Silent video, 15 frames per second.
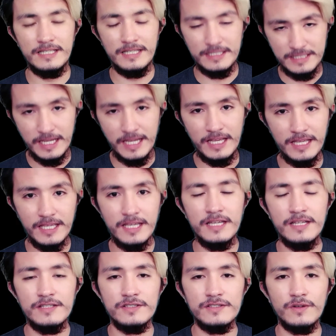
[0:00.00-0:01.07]
day,
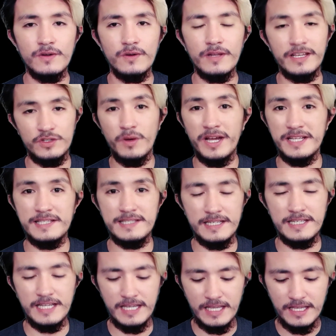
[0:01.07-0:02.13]
so like twice a
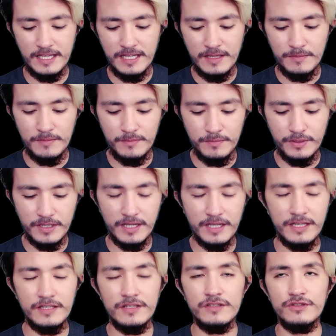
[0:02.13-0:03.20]
day. But
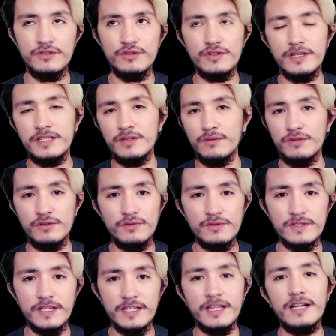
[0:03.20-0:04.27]
I usually don't use
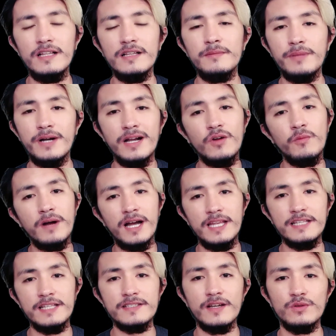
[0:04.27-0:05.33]
it pag
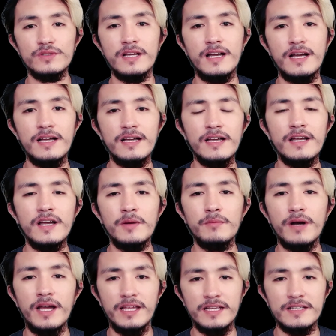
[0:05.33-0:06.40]
umaalis ako sa
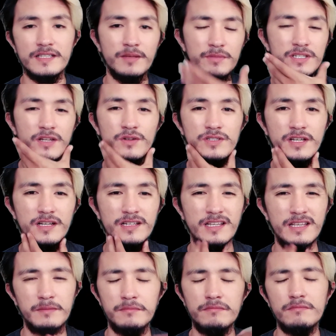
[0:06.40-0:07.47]
bahay kasi masyado siyang like
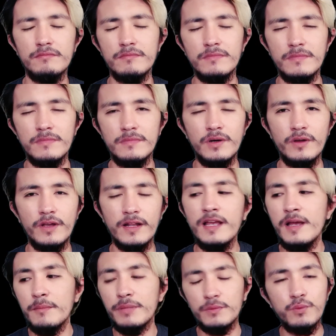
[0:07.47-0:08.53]
oil.
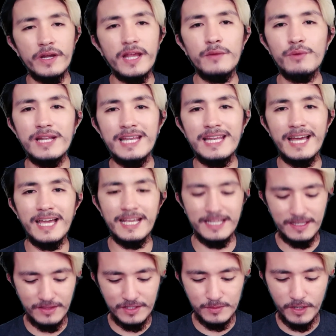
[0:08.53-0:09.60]
But what I really like
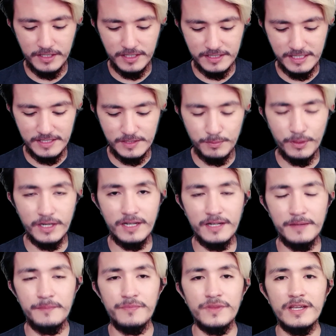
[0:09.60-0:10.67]
at this product is parang
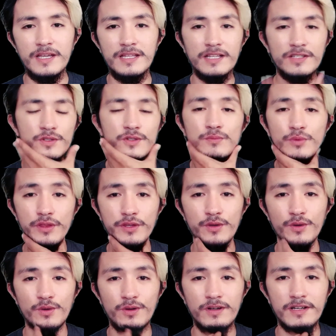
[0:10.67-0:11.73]
nagsismooth
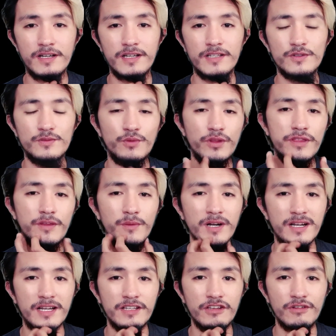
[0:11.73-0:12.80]
yung smooth
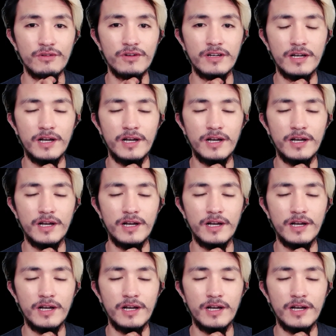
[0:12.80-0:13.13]
hawakan yung